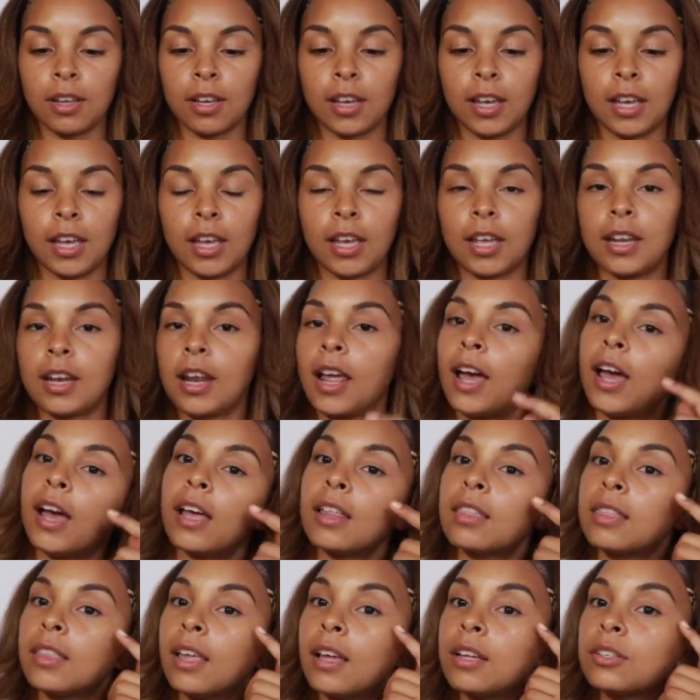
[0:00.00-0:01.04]
and
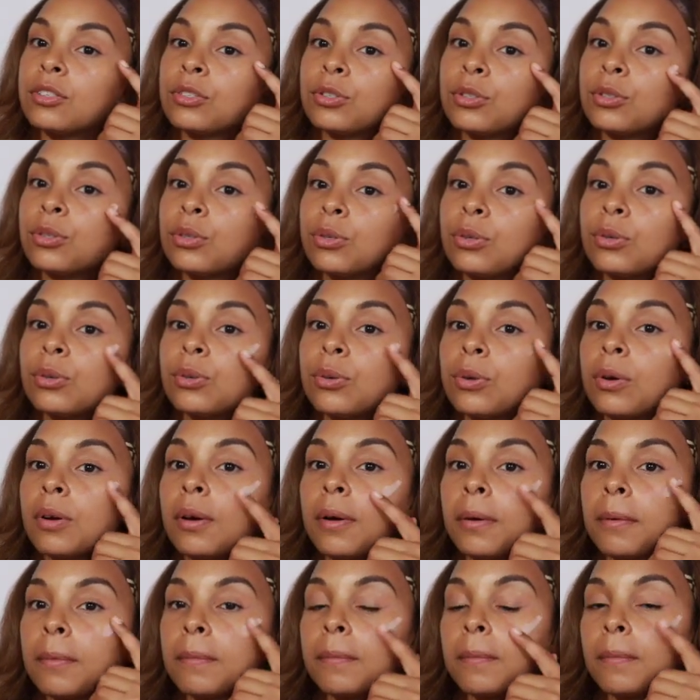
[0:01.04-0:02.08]
add that to
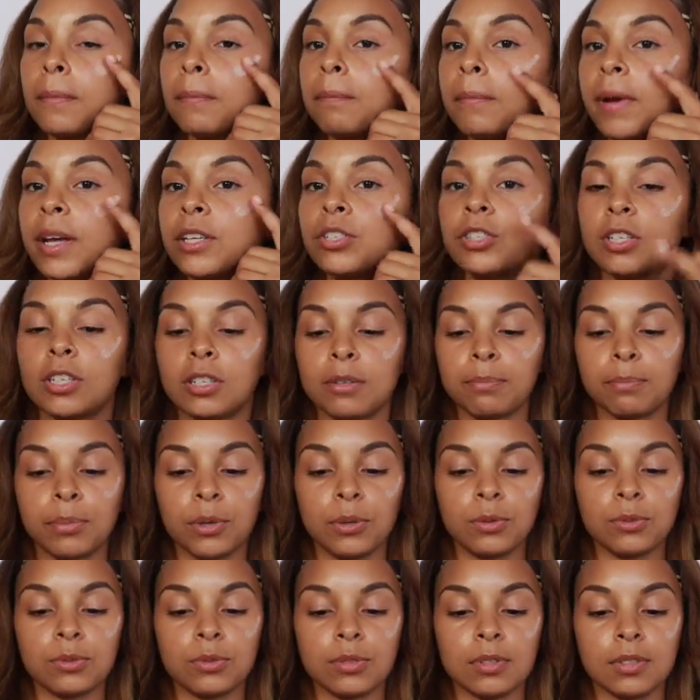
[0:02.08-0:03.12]
my
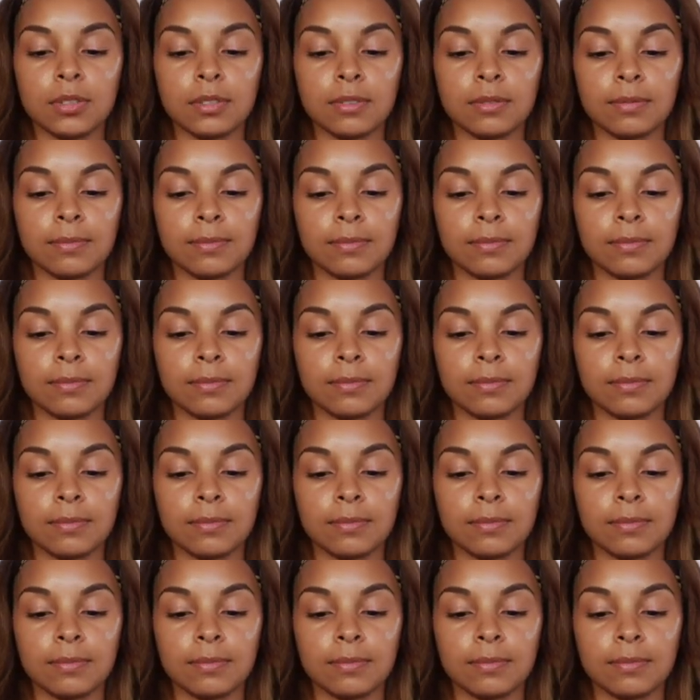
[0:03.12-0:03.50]
cheekbones.